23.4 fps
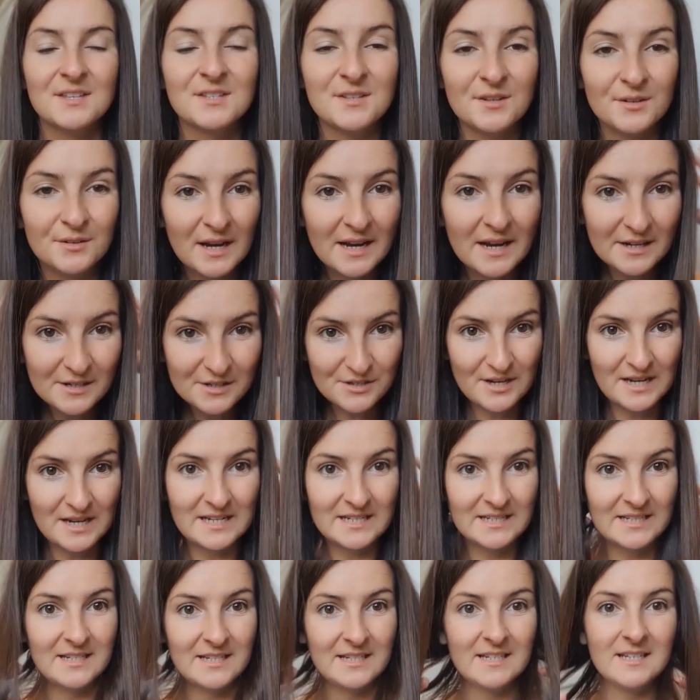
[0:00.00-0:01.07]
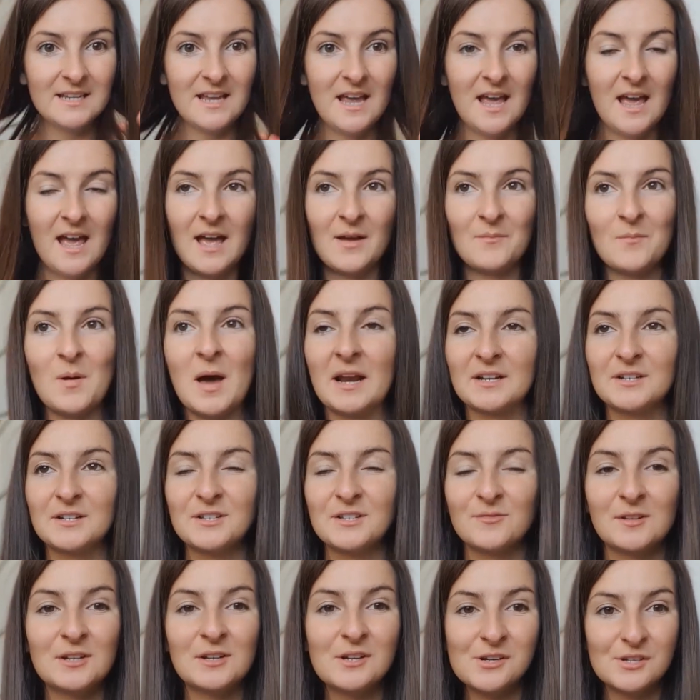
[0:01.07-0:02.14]
So hair straightened, and I just
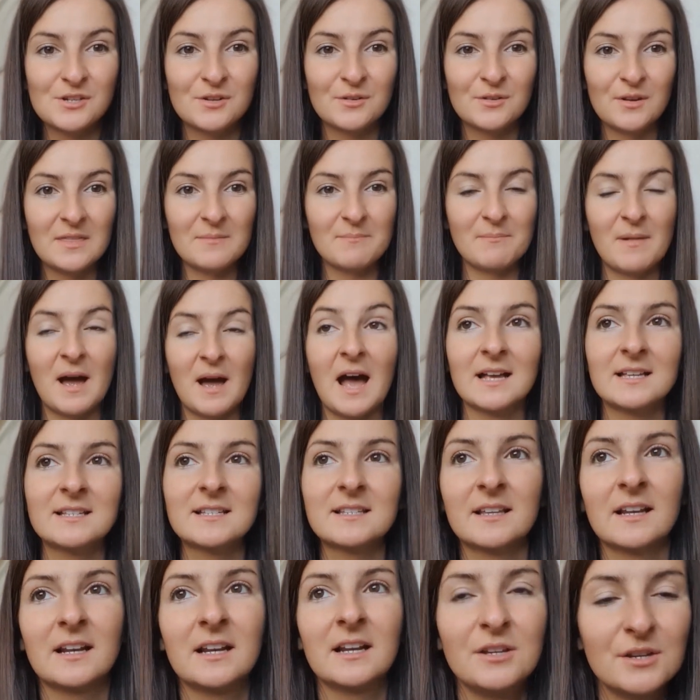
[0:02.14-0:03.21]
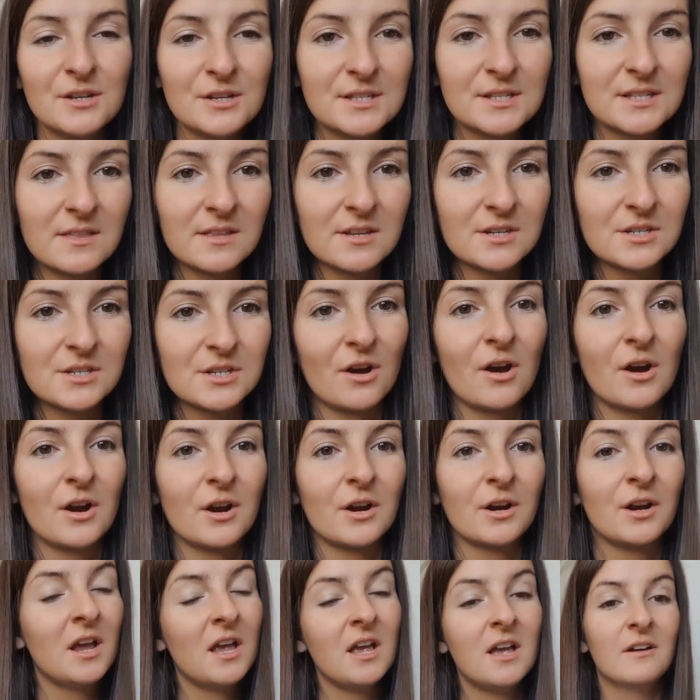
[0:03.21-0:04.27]
wanted to show you the mask that I used in the shower
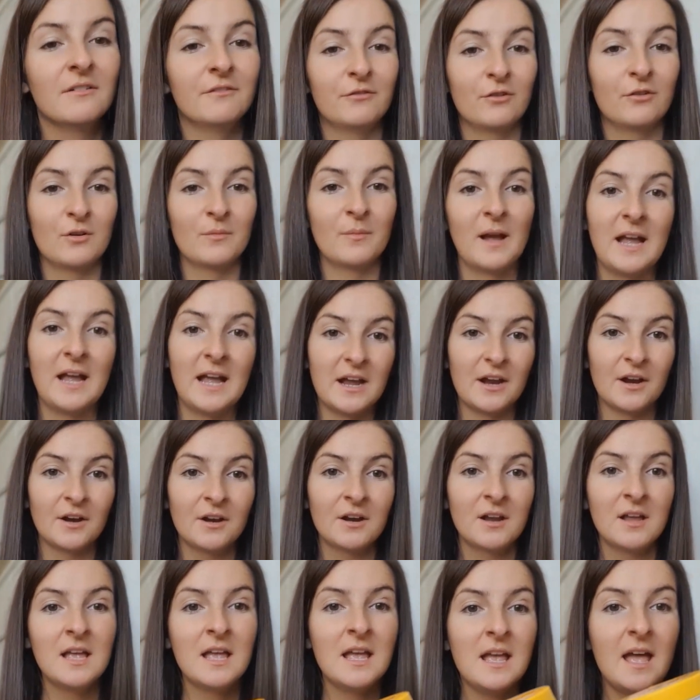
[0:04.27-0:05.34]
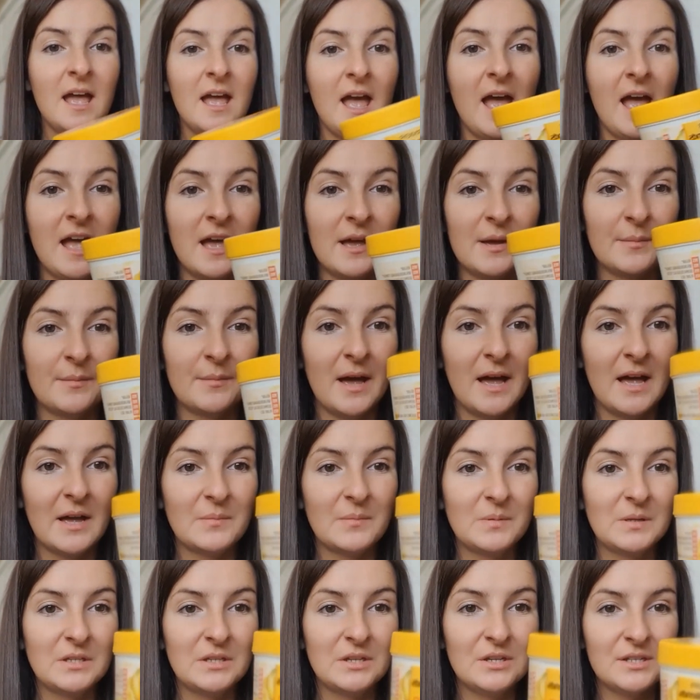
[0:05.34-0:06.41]
for my hair. I've
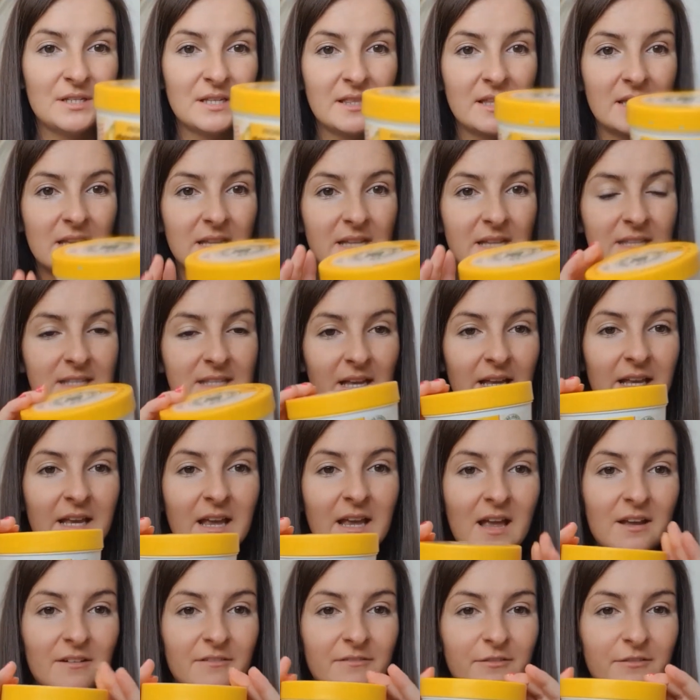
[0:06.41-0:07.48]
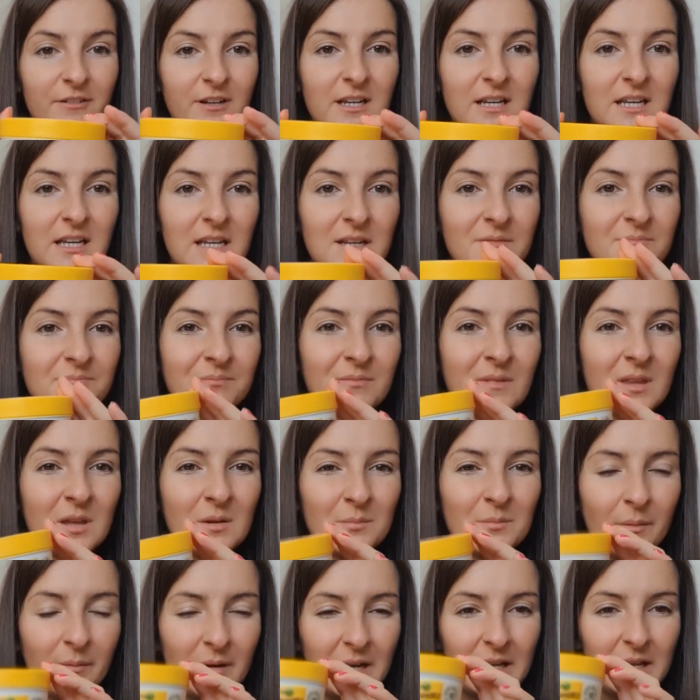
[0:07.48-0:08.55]
been using this like probably
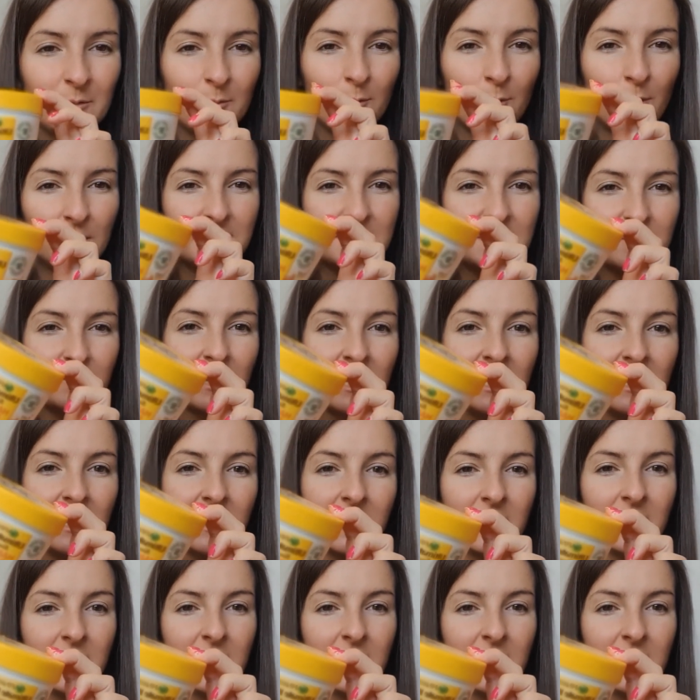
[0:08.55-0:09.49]
like once a week.